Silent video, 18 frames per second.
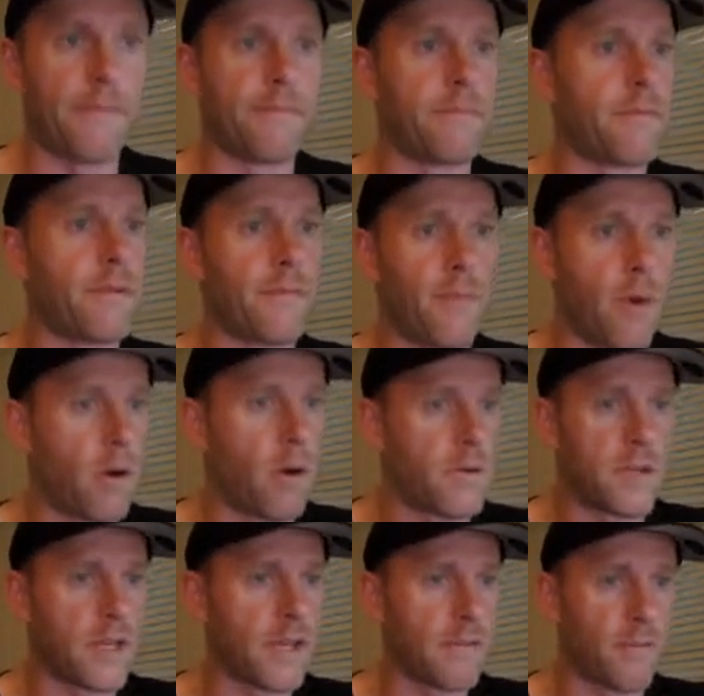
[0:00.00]
we've all
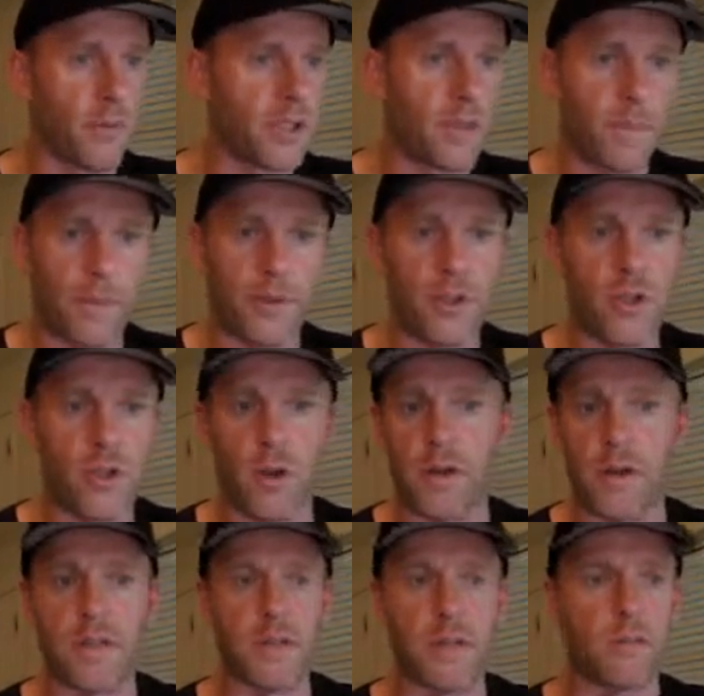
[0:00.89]
seen multiple
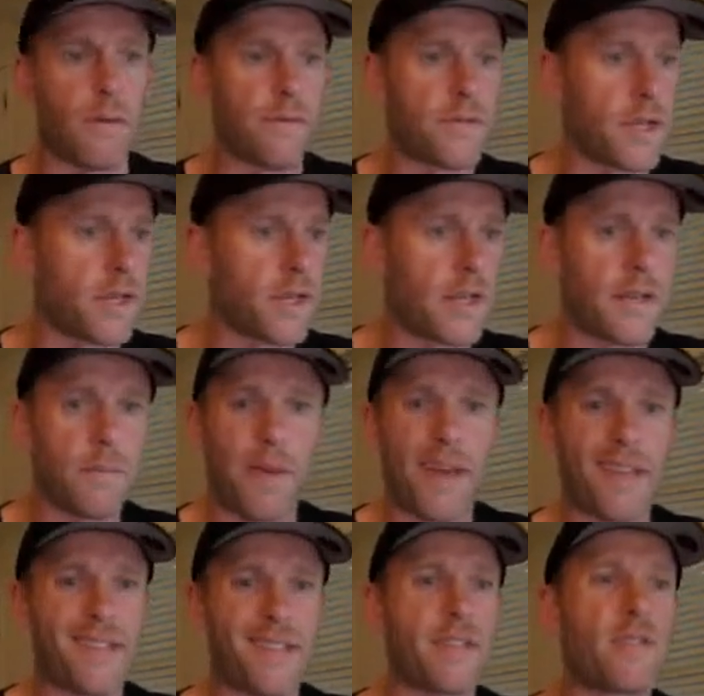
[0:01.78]
choice, and we've seen
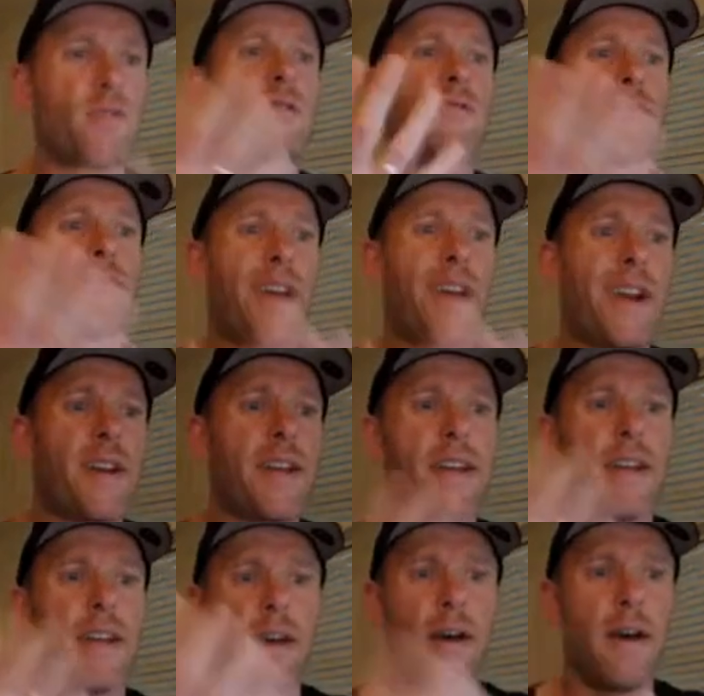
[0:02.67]
NPS. So it's
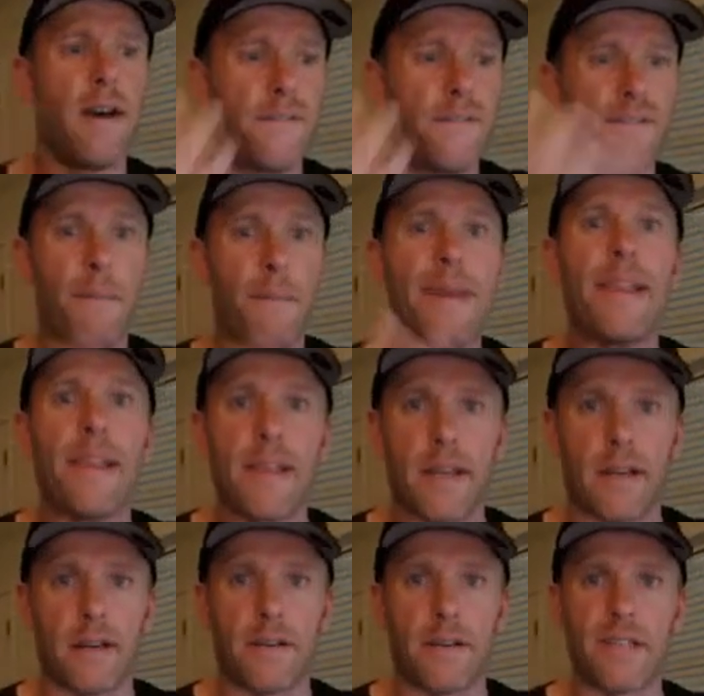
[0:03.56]
very
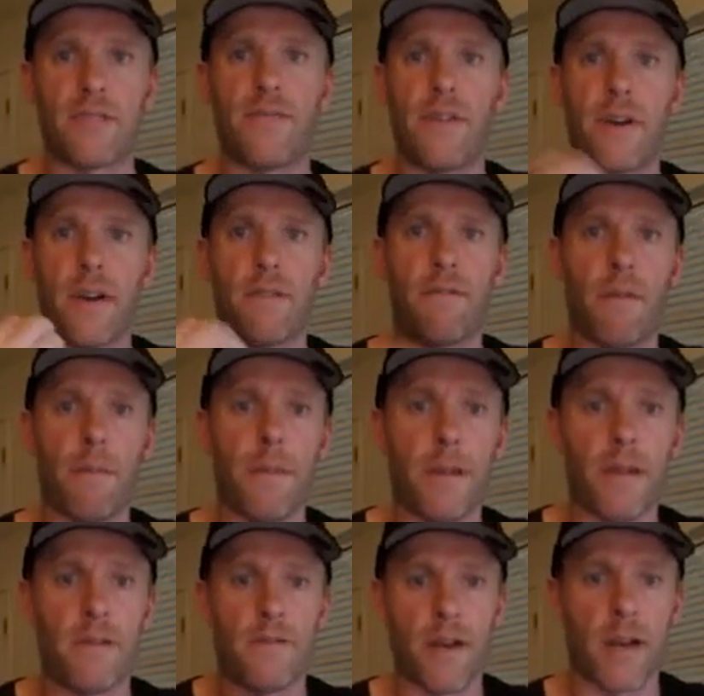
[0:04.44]
familiar. It's very
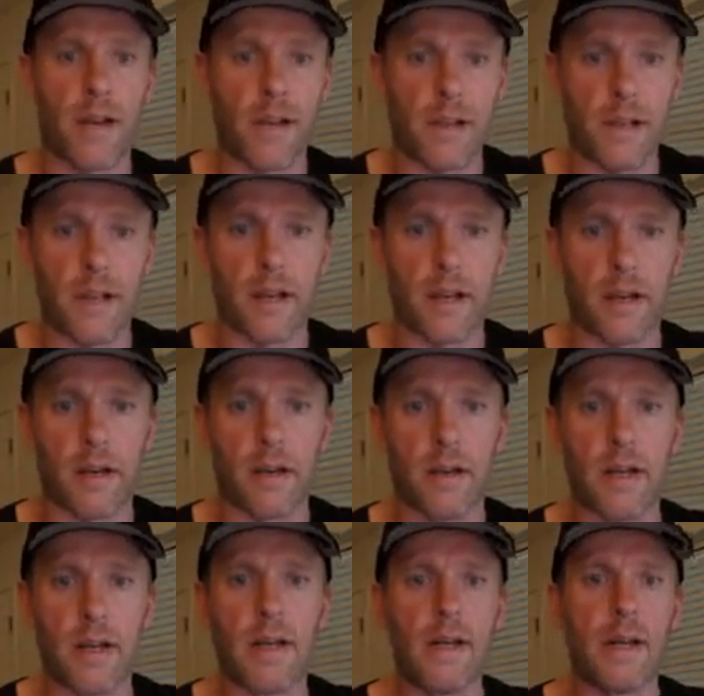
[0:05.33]
familiar, very
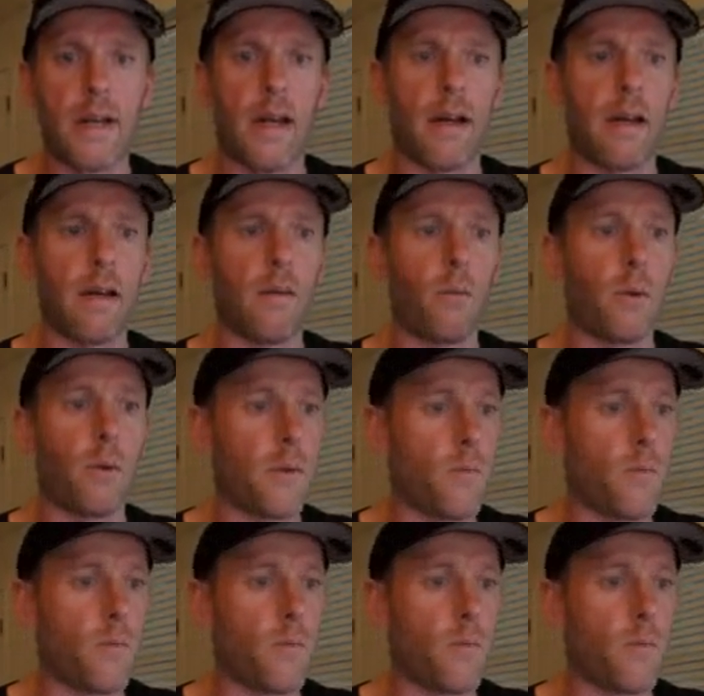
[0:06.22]
clear. What